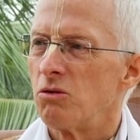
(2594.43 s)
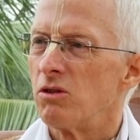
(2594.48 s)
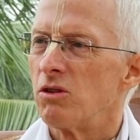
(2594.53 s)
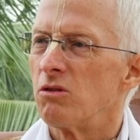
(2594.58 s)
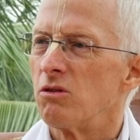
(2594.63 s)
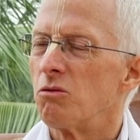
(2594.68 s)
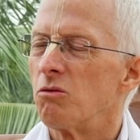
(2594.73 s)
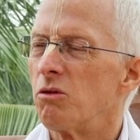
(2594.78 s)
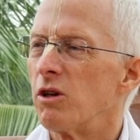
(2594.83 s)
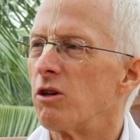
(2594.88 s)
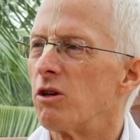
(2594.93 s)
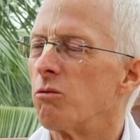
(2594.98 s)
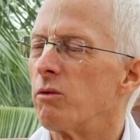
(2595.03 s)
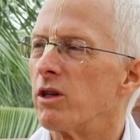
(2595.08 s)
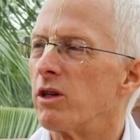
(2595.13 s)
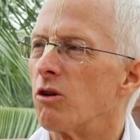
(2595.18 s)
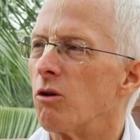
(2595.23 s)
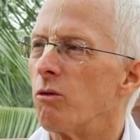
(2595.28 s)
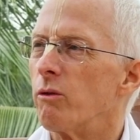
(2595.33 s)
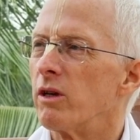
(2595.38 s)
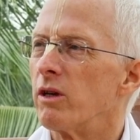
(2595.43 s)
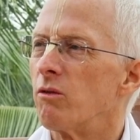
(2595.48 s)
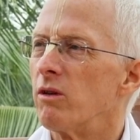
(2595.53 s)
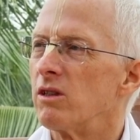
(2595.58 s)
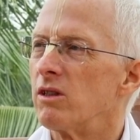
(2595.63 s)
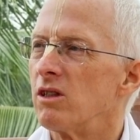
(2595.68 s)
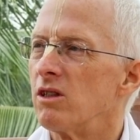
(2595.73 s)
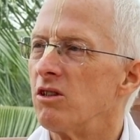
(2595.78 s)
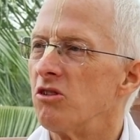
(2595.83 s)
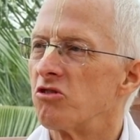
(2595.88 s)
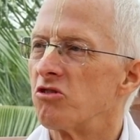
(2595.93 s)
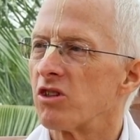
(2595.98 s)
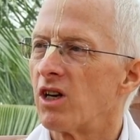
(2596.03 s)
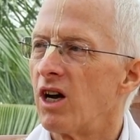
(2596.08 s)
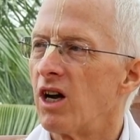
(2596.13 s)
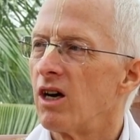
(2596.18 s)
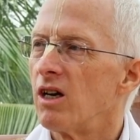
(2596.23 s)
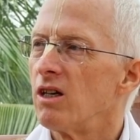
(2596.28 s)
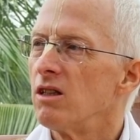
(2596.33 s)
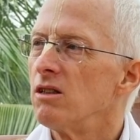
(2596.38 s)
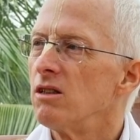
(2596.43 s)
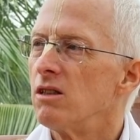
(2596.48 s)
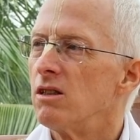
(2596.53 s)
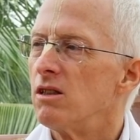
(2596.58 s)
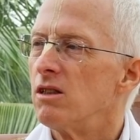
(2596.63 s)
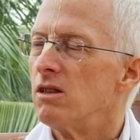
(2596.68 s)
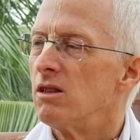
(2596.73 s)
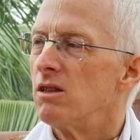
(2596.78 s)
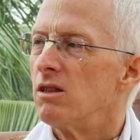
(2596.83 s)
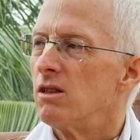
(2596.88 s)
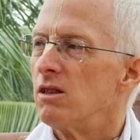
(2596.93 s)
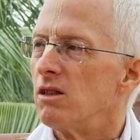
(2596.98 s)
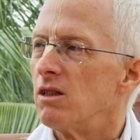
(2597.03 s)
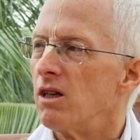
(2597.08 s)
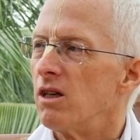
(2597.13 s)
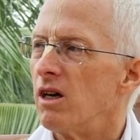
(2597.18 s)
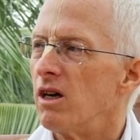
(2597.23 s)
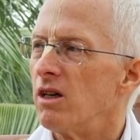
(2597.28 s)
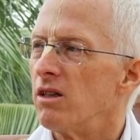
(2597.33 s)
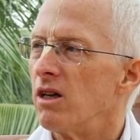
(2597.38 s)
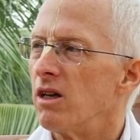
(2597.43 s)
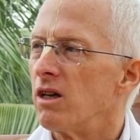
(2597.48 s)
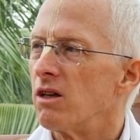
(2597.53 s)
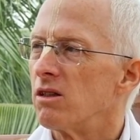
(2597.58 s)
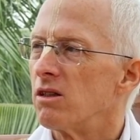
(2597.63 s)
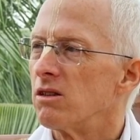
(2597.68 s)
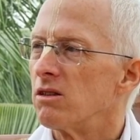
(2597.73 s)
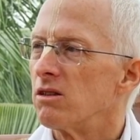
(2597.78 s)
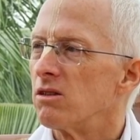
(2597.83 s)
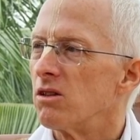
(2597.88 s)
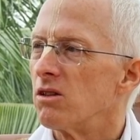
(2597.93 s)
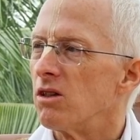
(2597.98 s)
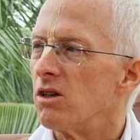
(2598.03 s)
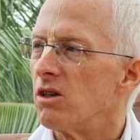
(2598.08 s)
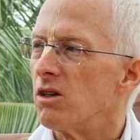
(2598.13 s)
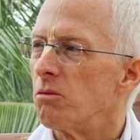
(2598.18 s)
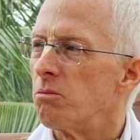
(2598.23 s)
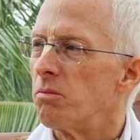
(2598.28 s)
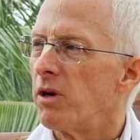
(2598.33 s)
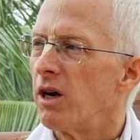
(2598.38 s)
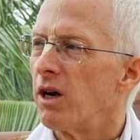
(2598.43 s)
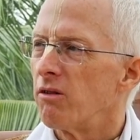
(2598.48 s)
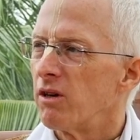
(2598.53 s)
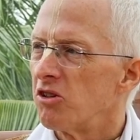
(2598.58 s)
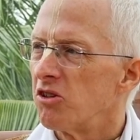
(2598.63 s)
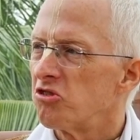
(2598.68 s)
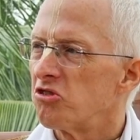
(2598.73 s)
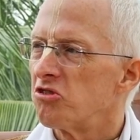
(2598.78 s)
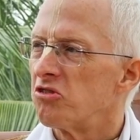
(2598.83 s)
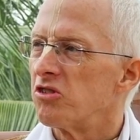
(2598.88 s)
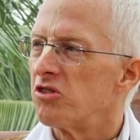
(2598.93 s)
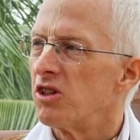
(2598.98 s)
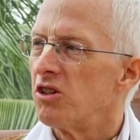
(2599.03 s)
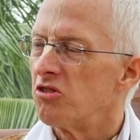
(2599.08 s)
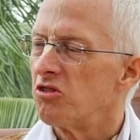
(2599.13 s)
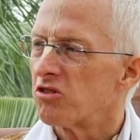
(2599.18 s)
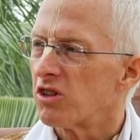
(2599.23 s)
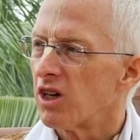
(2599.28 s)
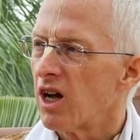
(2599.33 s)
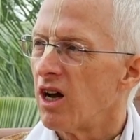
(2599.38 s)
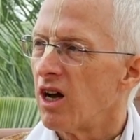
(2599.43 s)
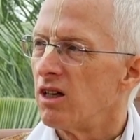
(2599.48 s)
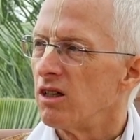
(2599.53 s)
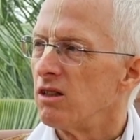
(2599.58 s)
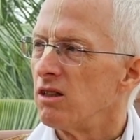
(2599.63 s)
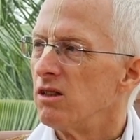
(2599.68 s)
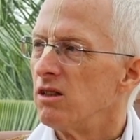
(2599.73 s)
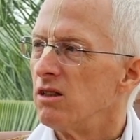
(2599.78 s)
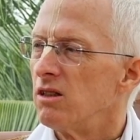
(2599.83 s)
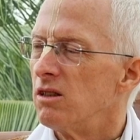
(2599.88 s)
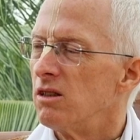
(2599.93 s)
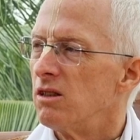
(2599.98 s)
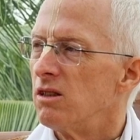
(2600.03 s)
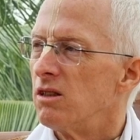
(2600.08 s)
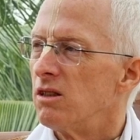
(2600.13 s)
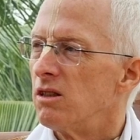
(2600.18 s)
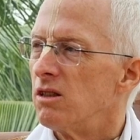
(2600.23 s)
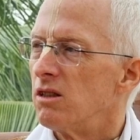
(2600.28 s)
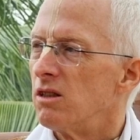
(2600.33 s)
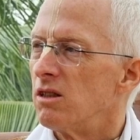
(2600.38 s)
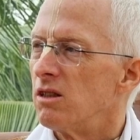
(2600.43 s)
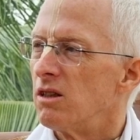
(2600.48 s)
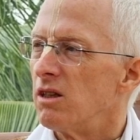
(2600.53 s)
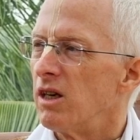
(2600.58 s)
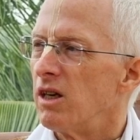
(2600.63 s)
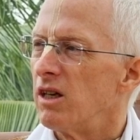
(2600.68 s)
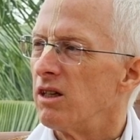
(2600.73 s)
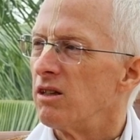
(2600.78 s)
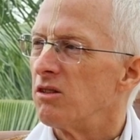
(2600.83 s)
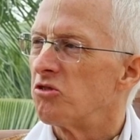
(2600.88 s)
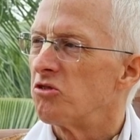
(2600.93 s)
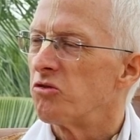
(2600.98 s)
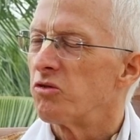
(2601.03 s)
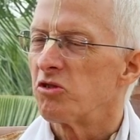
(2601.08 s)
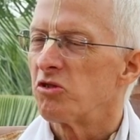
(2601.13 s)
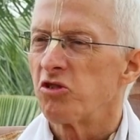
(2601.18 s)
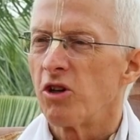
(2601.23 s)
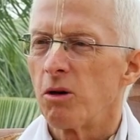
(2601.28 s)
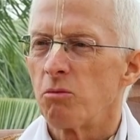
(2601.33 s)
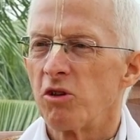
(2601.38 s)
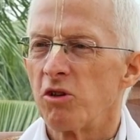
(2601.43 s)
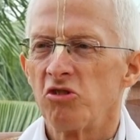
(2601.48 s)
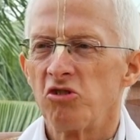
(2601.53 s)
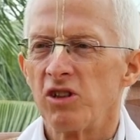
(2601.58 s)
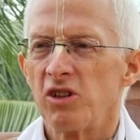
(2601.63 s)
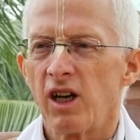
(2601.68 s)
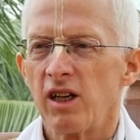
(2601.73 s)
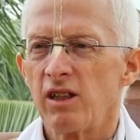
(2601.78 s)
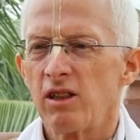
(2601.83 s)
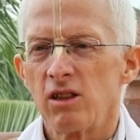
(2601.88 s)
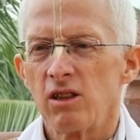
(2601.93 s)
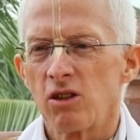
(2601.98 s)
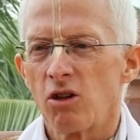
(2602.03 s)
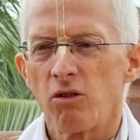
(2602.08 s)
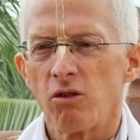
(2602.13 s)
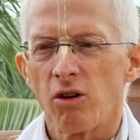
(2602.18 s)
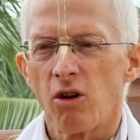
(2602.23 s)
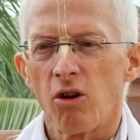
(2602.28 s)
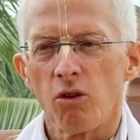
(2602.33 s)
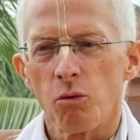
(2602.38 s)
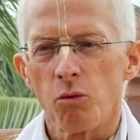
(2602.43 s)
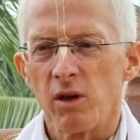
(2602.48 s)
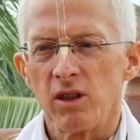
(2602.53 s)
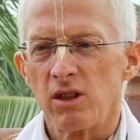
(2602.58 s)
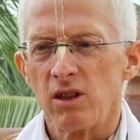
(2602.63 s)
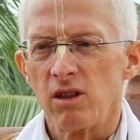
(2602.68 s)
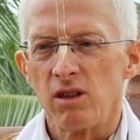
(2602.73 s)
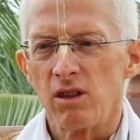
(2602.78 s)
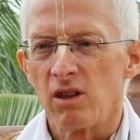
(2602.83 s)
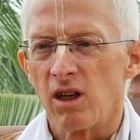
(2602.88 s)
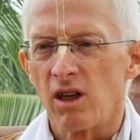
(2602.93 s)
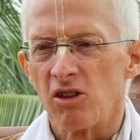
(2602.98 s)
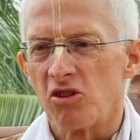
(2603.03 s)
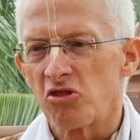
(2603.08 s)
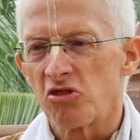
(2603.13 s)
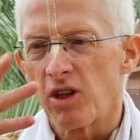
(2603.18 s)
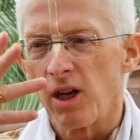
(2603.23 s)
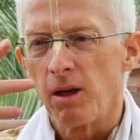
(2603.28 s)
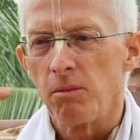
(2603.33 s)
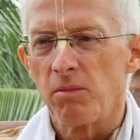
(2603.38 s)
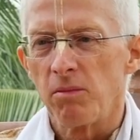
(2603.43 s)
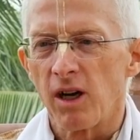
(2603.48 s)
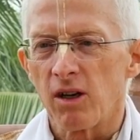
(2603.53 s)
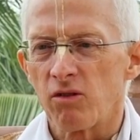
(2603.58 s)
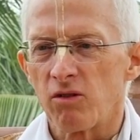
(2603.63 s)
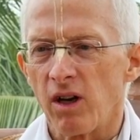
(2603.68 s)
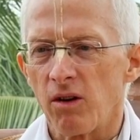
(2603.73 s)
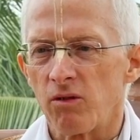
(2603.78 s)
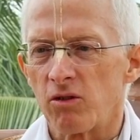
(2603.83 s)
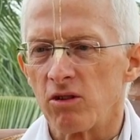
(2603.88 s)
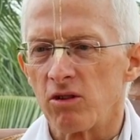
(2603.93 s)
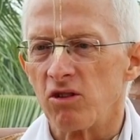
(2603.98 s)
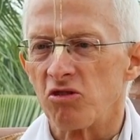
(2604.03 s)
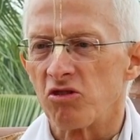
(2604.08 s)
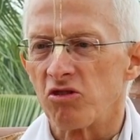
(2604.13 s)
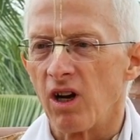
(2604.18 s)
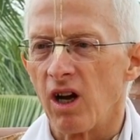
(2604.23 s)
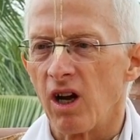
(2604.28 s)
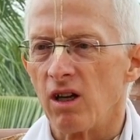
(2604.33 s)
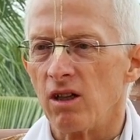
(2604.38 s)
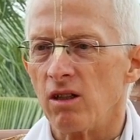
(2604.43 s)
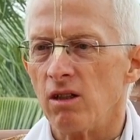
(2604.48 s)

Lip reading: where did we go? We went to Israel, and then Paris, Israel. And for some reason, I didn't go all the way to India. I just came back after Israel.